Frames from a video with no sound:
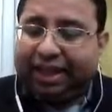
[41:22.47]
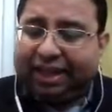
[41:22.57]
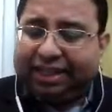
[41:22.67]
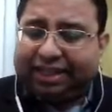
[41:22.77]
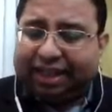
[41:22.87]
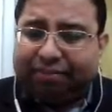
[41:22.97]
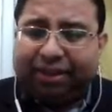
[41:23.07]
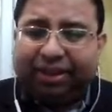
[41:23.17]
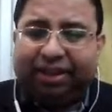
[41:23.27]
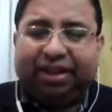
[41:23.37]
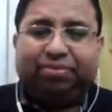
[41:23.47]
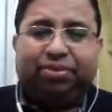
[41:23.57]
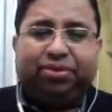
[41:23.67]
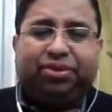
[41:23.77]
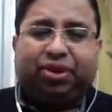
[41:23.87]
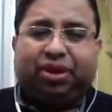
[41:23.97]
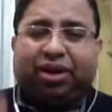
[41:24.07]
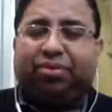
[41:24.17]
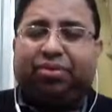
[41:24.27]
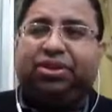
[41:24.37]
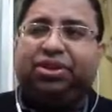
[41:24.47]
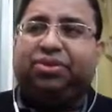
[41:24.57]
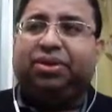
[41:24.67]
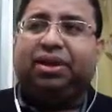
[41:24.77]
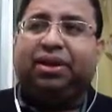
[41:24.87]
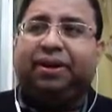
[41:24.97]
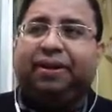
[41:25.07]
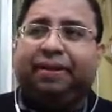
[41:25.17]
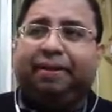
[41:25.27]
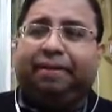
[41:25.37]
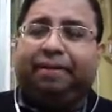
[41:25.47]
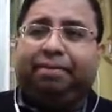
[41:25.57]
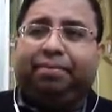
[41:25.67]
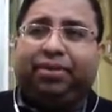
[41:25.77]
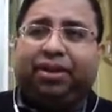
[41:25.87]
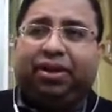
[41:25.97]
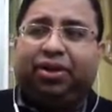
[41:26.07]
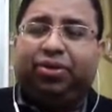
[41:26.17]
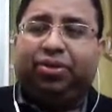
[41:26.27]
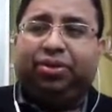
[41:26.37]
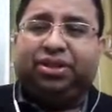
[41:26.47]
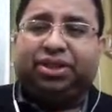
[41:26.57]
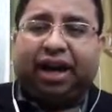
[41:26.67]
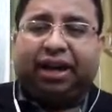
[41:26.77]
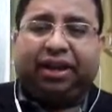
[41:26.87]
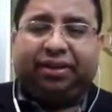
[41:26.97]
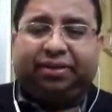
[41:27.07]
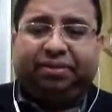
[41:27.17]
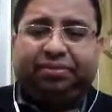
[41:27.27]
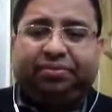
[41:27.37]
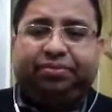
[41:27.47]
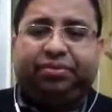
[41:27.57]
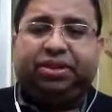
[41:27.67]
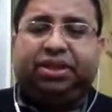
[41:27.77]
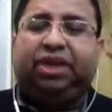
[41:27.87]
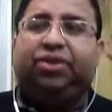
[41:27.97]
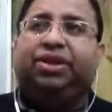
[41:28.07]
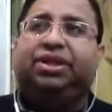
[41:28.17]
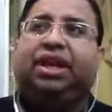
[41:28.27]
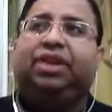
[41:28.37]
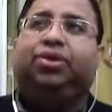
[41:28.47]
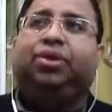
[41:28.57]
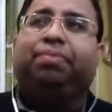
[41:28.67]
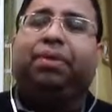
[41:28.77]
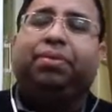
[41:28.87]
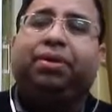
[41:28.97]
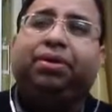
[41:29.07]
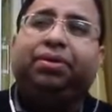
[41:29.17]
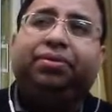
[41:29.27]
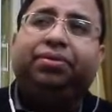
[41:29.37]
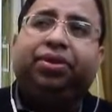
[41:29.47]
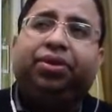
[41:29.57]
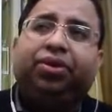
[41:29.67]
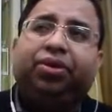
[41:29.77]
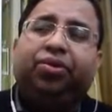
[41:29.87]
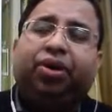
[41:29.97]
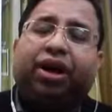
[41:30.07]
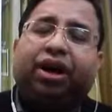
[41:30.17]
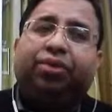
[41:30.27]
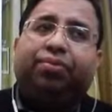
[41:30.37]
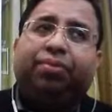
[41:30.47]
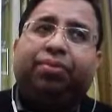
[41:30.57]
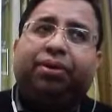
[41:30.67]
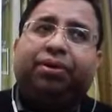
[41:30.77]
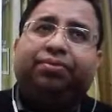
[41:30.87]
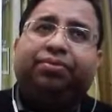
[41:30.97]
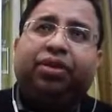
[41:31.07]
there is something you have to talk about this one. Your study. Say you're designing the one paper. What kind of paper?